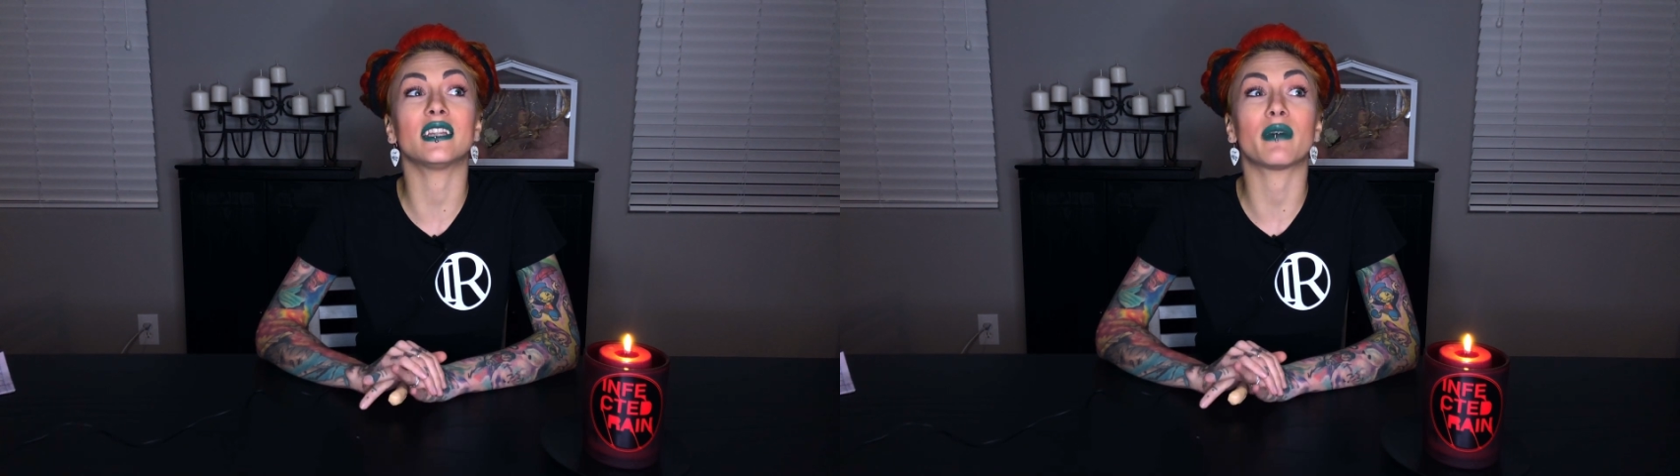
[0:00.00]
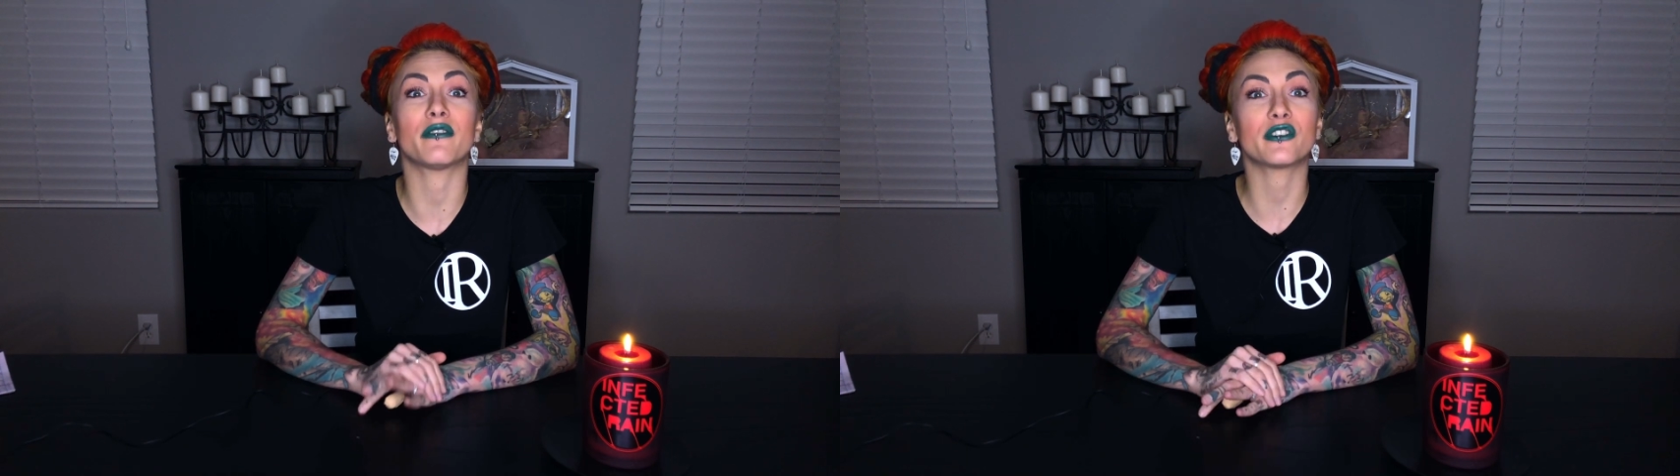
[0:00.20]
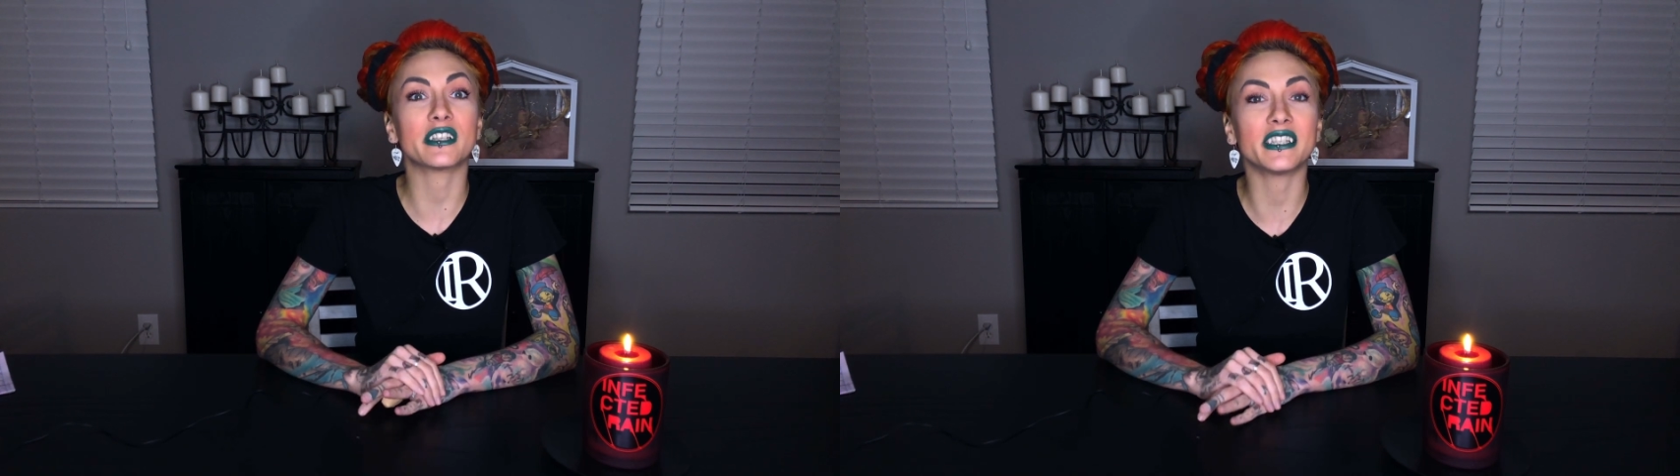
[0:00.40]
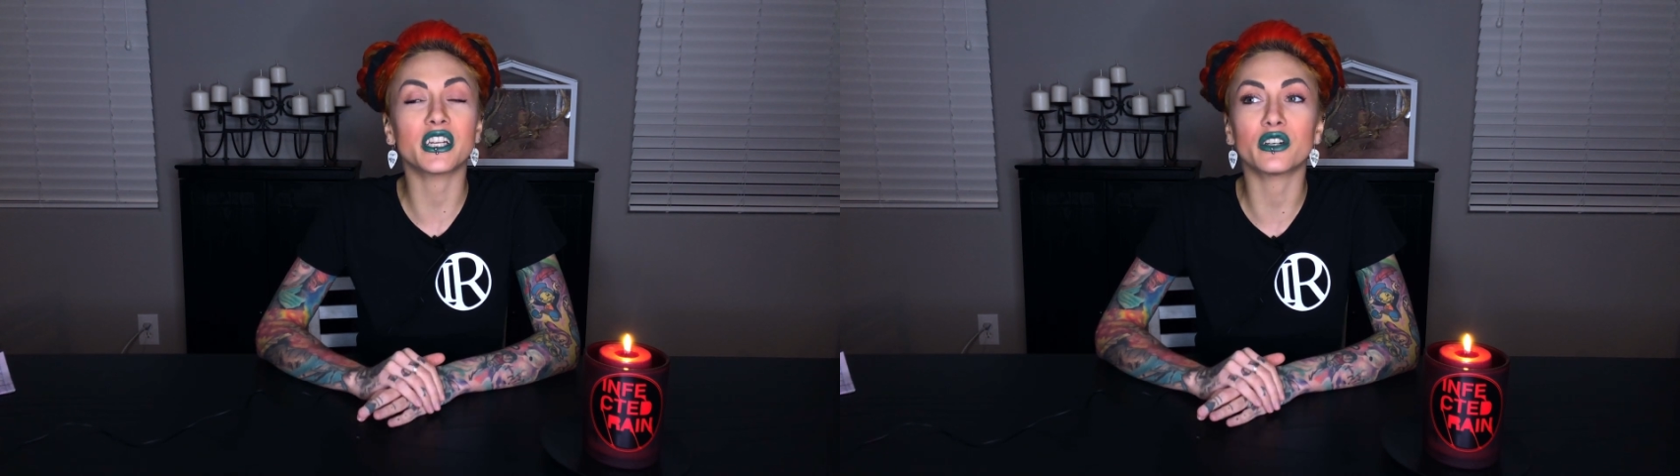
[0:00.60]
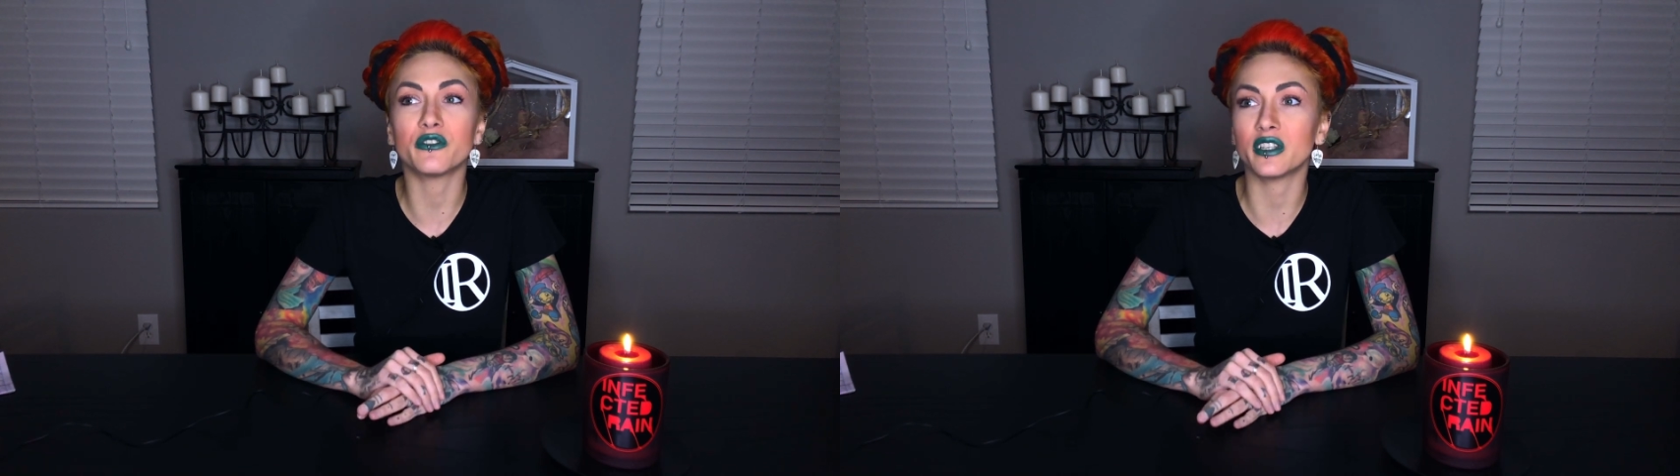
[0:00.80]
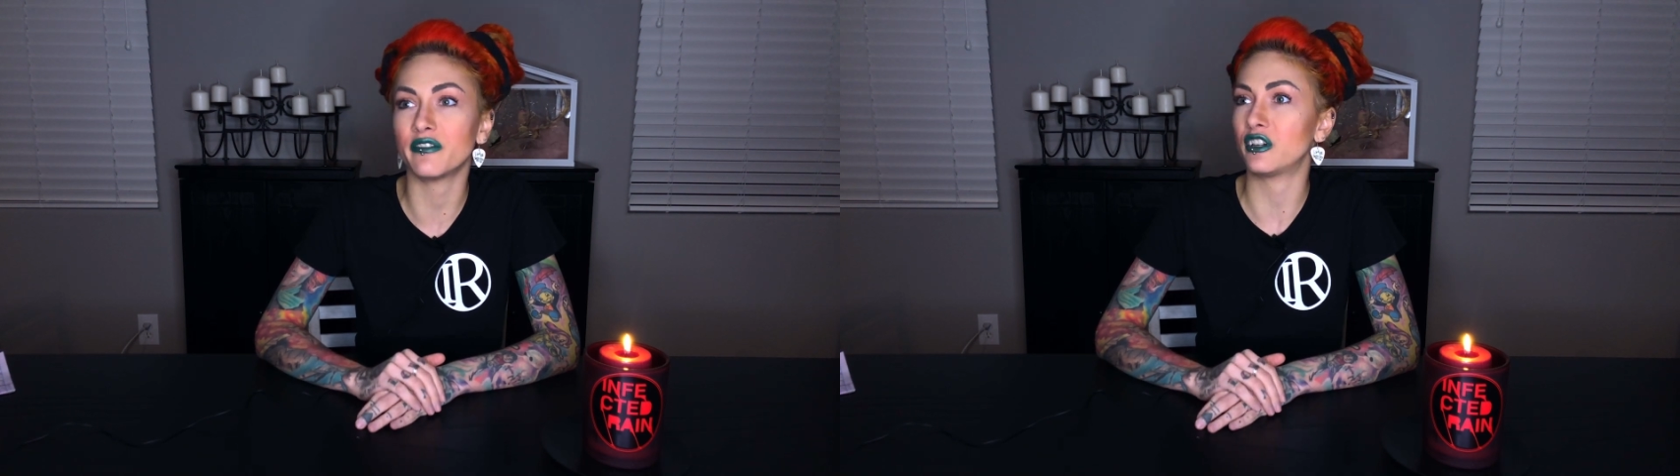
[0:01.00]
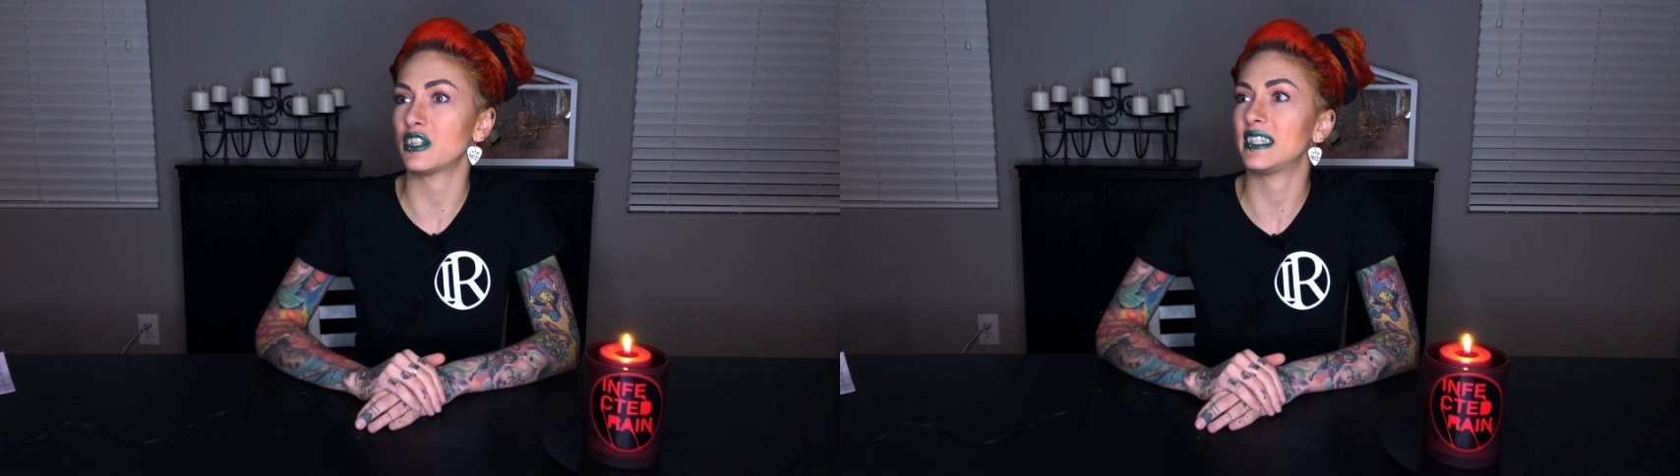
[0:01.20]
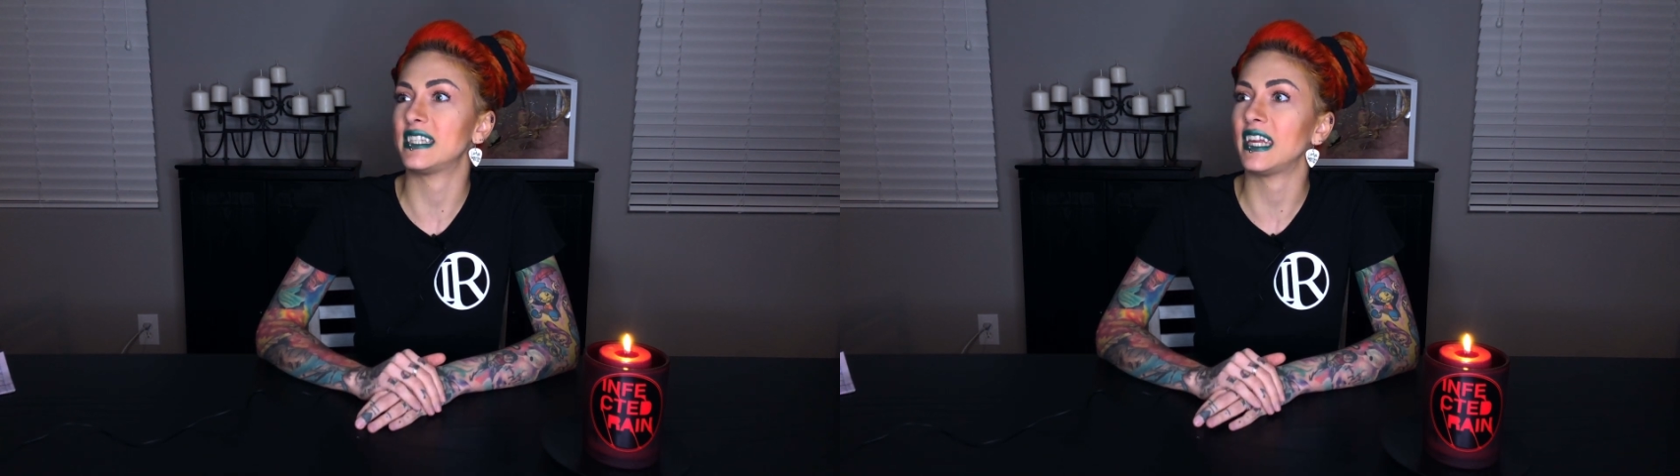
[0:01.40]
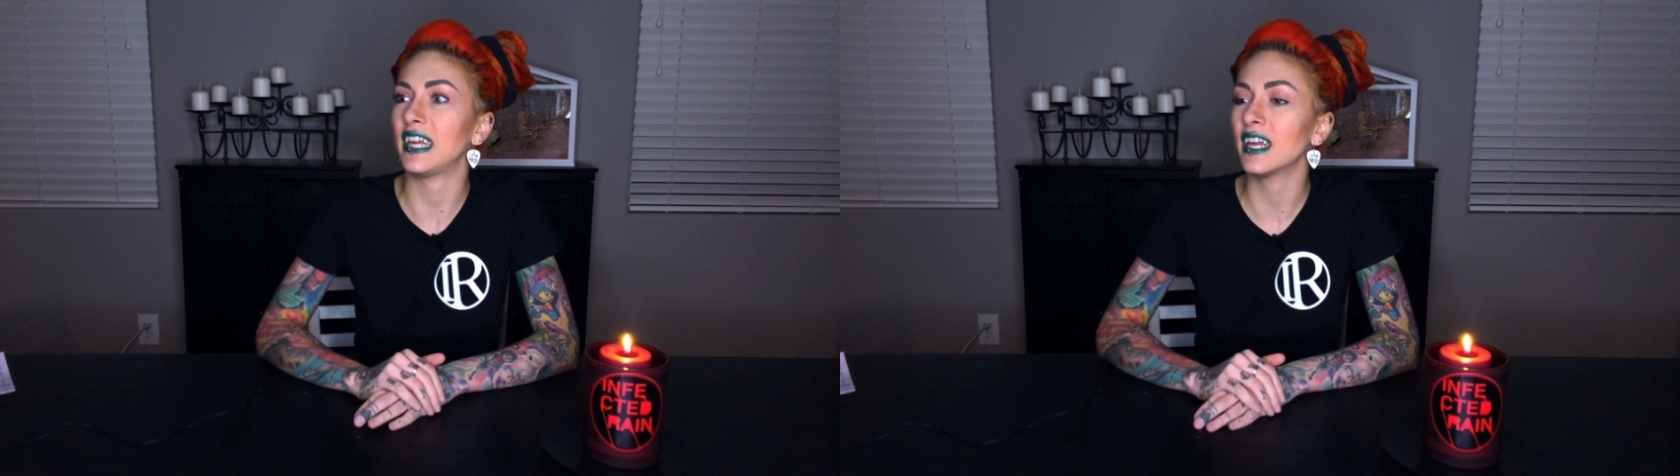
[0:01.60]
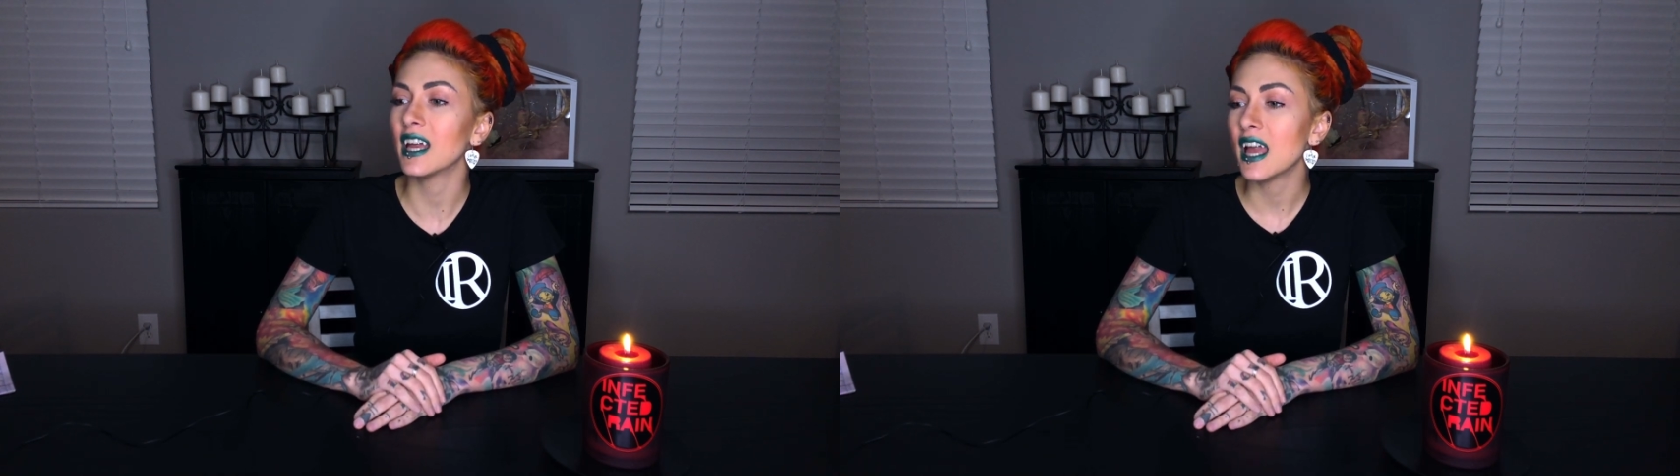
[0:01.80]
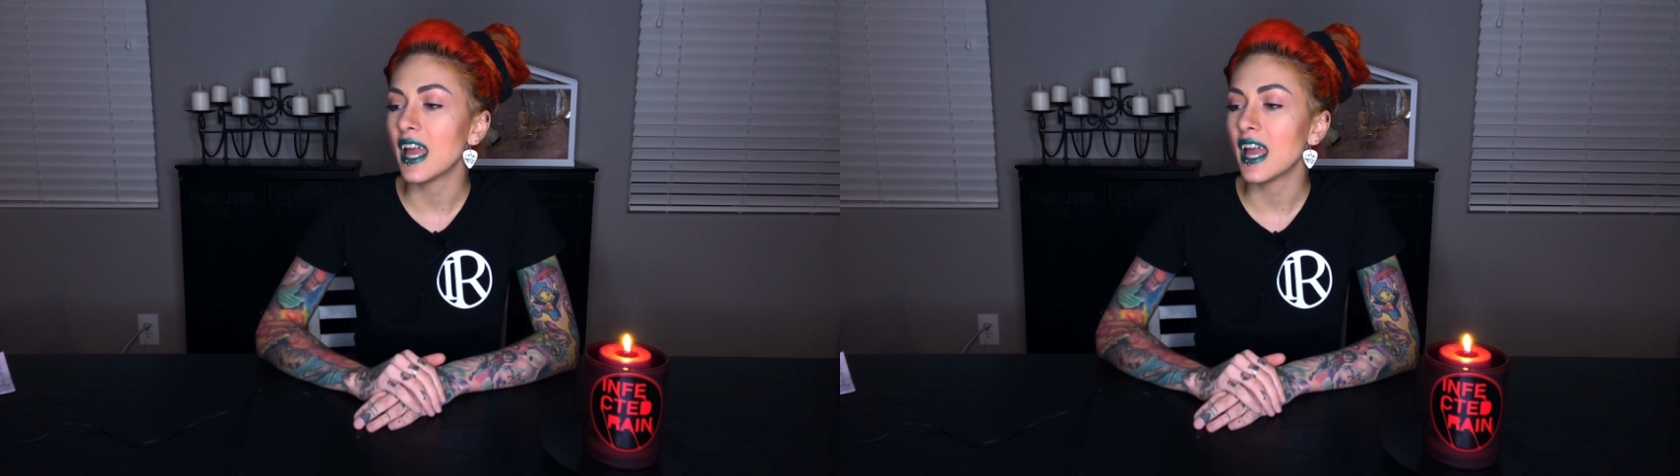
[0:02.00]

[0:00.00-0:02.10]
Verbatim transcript: in my first year of university